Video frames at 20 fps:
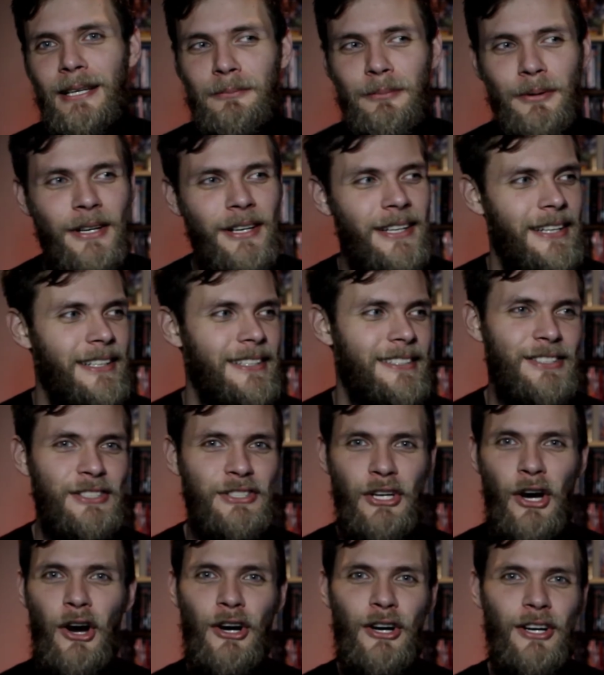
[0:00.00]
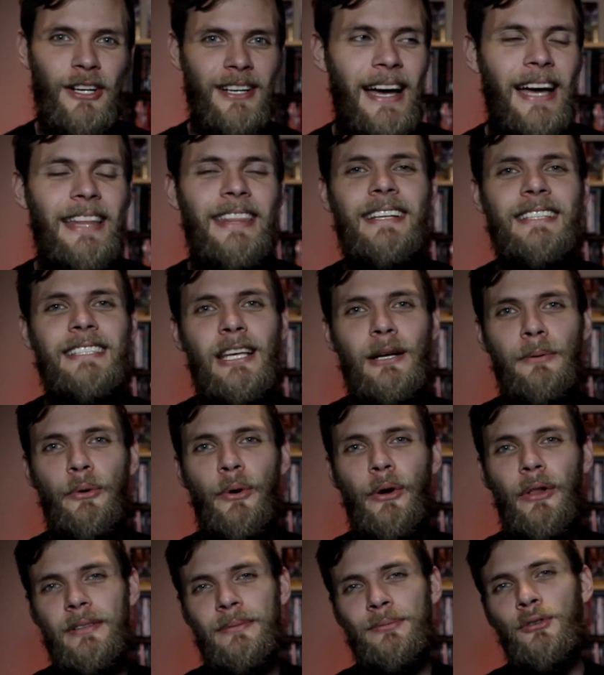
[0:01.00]
but it's dark. I think it's gonna be
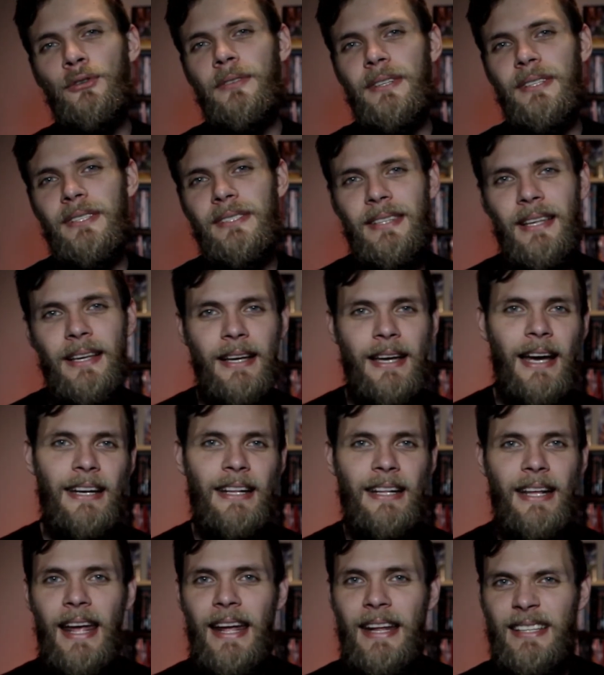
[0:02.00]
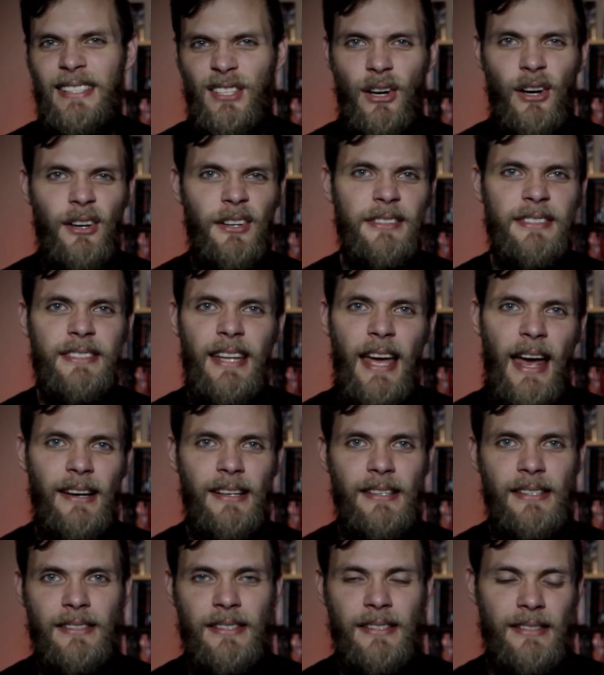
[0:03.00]
one of those movies that kind of gains cult
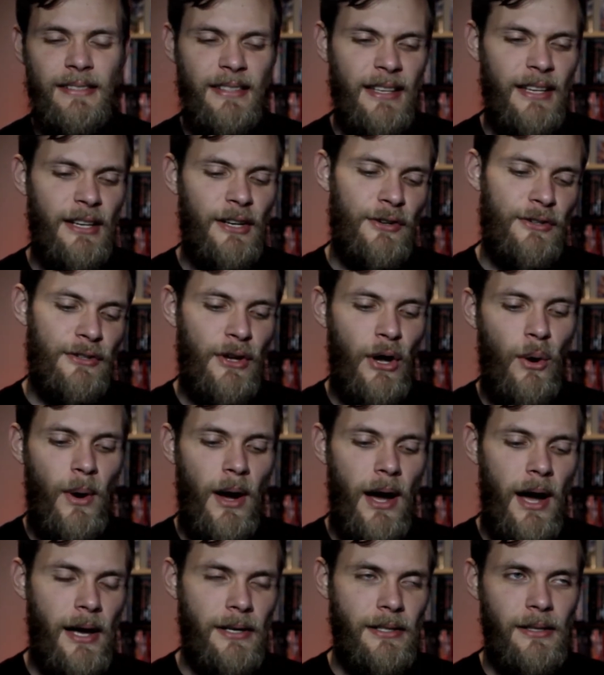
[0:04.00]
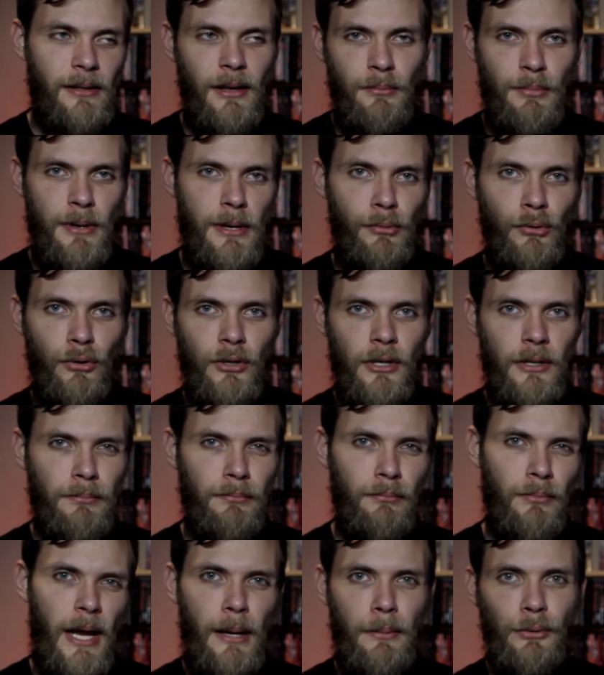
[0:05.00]
status as the years go on and that people are
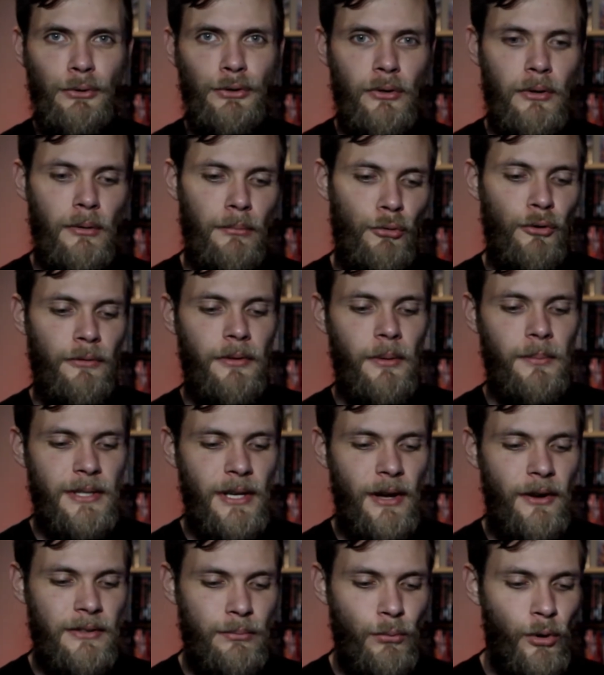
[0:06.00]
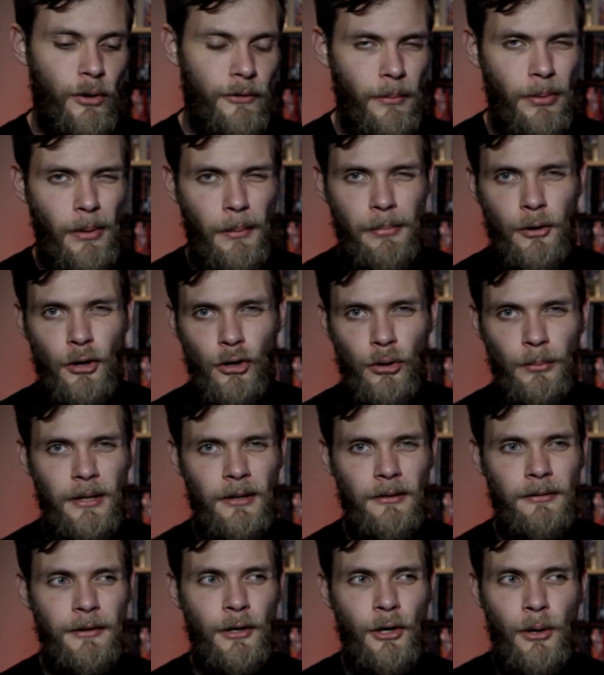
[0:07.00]
able to remove themselves more from the
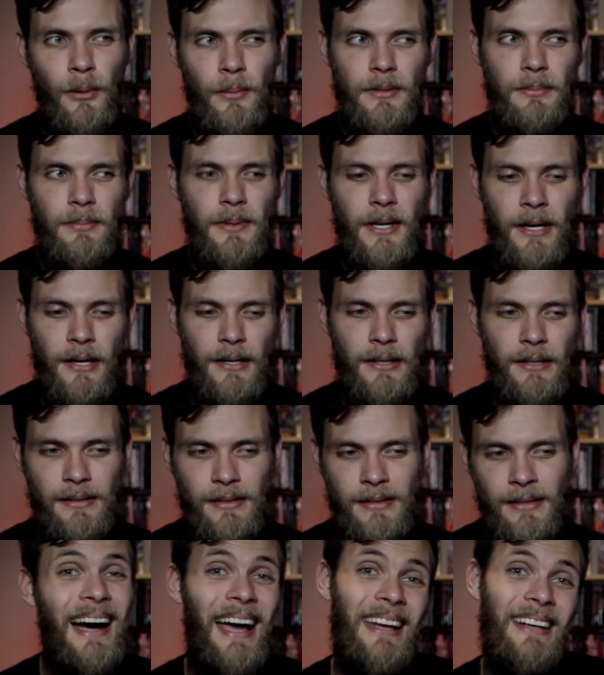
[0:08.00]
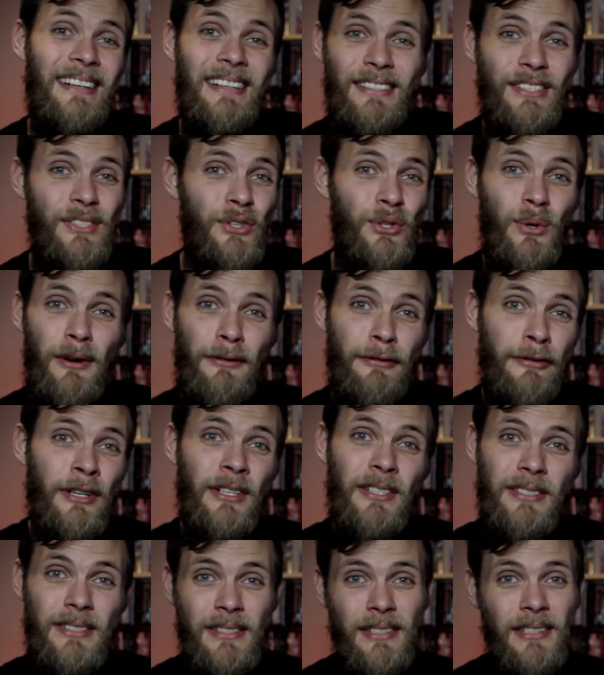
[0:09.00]
Perlman films, because I had an issue at
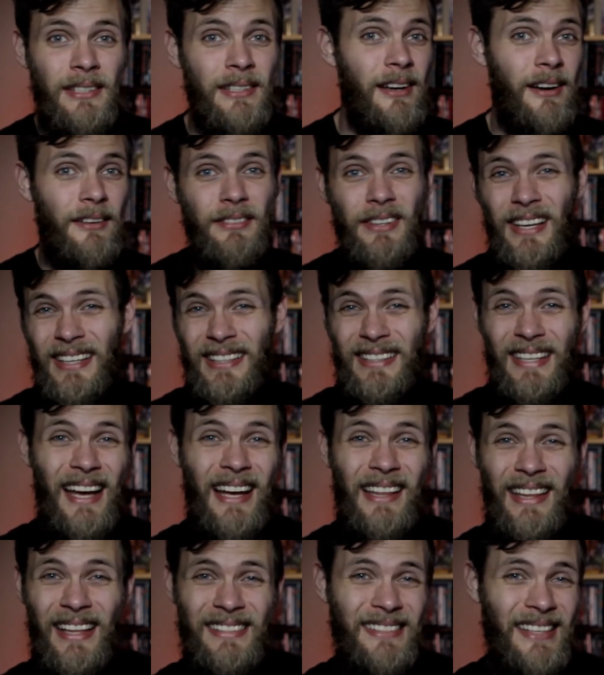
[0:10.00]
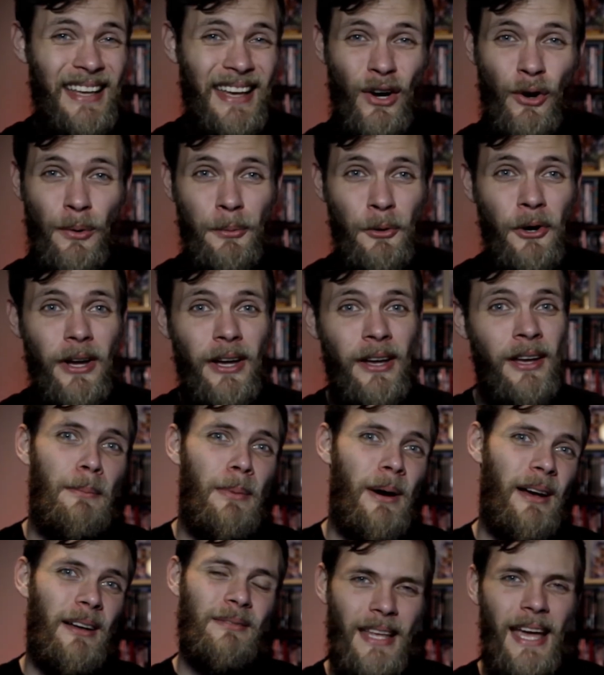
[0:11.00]
first of like, yeah, that's not Hellboy.
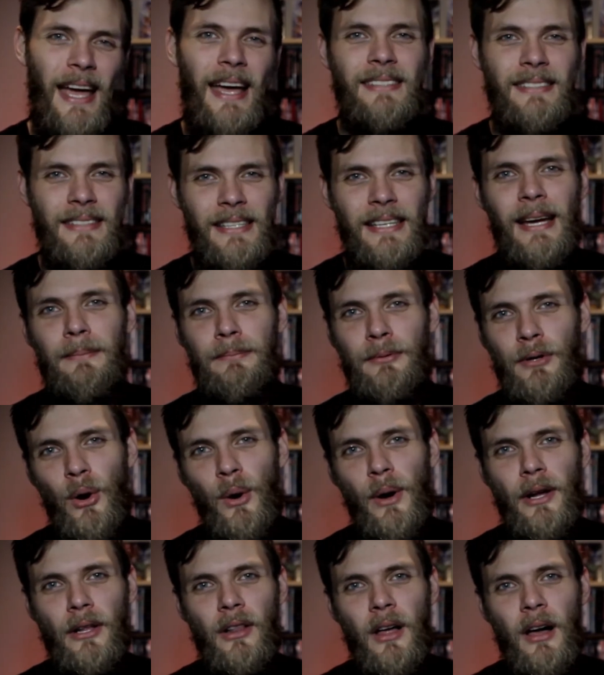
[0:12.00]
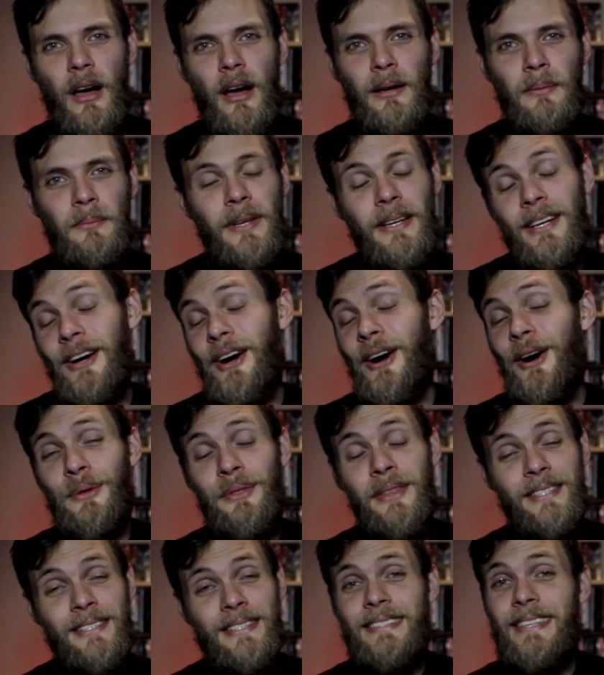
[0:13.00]
But as it kept going along, I'm like, oh,
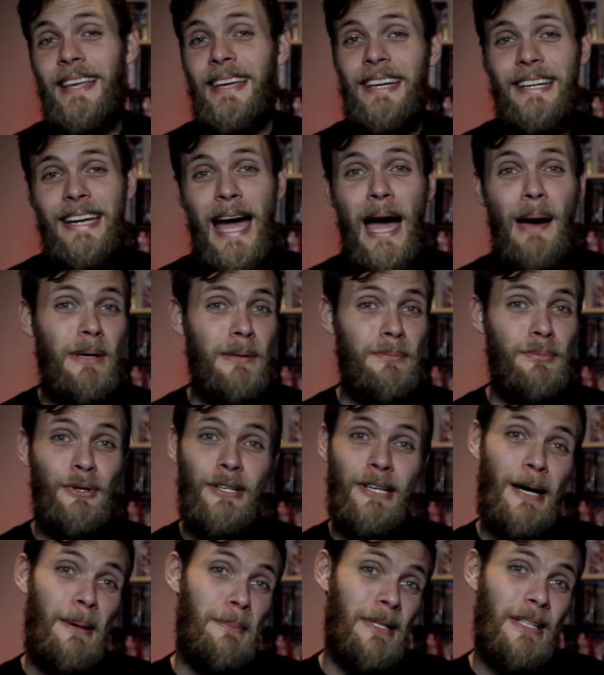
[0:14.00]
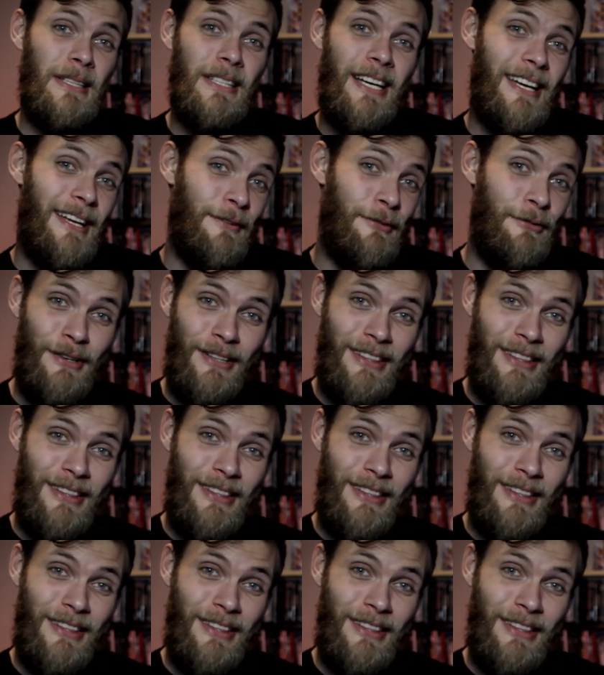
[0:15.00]
this is like a comic book come to life.